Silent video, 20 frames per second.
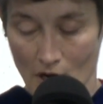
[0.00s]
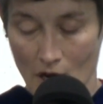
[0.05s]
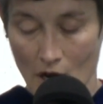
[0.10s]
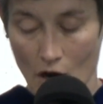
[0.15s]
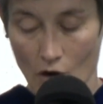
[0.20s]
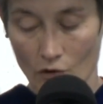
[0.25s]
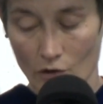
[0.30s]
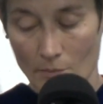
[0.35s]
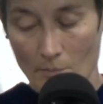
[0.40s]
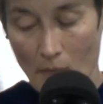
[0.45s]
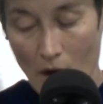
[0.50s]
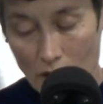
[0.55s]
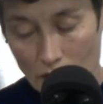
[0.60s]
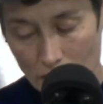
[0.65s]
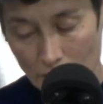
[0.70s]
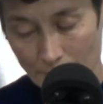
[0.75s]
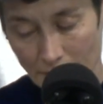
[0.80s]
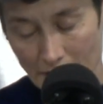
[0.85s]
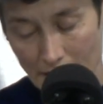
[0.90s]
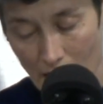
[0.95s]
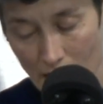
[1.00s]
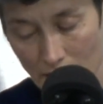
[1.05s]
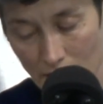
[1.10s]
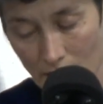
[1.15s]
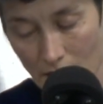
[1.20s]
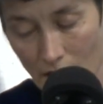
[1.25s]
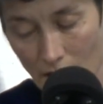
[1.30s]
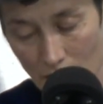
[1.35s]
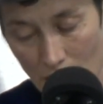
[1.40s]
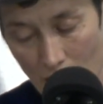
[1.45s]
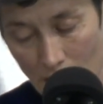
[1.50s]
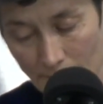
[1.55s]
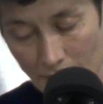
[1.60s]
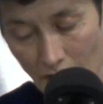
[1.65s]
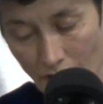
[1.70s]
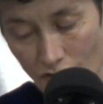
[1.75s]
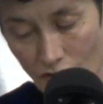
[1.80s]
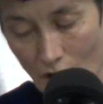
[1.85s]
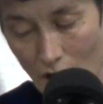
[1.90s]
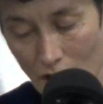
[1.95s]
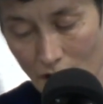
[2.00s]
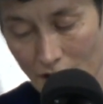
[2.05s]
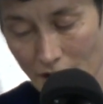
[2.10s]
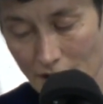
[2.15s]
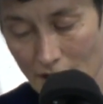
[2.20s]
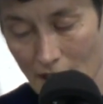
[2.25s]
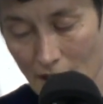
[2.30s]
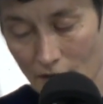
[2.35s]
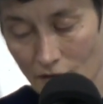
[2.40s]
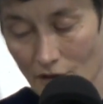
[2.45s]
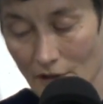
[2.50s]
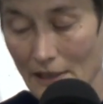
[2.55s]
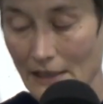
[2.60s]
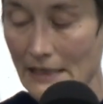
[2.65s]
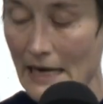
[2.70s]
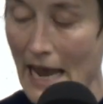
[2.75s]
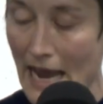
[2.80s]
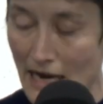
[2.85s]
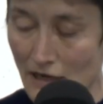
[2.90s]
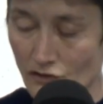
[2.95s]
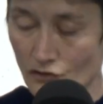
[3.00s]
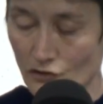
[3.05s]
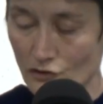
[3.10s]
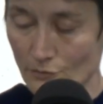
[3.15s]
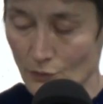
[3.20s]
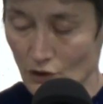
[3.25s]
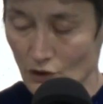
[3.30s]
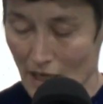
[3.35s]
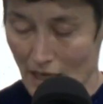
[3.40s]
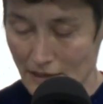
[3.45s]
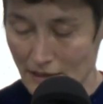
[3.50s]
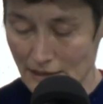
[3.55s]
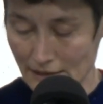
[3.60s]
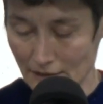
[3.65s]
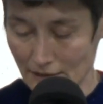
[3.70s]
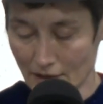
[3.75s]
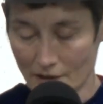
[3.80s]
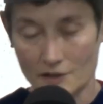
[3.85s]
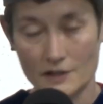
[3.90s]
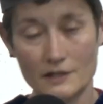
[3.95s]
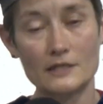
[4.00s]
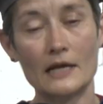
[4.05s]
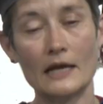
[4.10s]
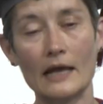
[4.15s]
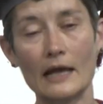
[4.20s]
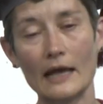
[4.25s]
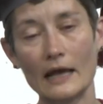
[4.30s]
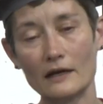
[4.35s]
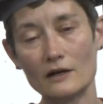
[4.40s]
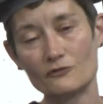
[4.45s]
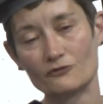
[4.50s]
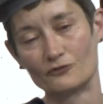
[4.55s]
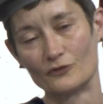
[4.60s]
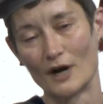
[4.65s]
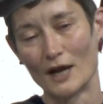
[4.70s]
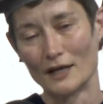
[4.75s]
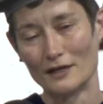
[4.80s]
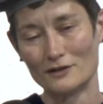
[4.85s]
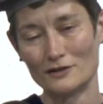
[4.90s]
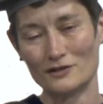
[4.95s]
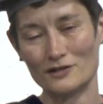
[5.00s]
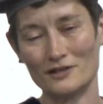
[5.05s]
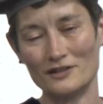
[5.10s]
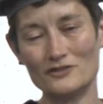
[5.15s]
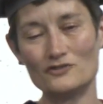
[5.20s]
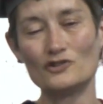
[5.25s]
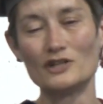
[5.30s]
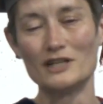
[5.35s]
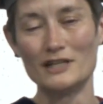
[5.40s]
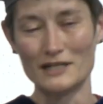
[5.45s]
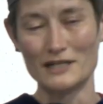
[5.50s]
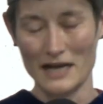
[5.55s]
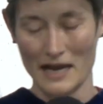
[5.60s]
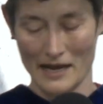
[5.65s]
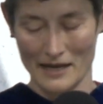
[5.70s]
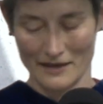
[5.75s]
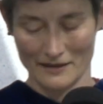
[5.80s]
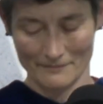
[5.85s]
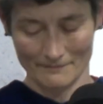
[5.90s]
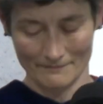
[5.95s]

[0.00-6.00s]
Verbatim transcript: a remarkably accomplished architect, an actionable idealist, and a friend, Jeannie Gang.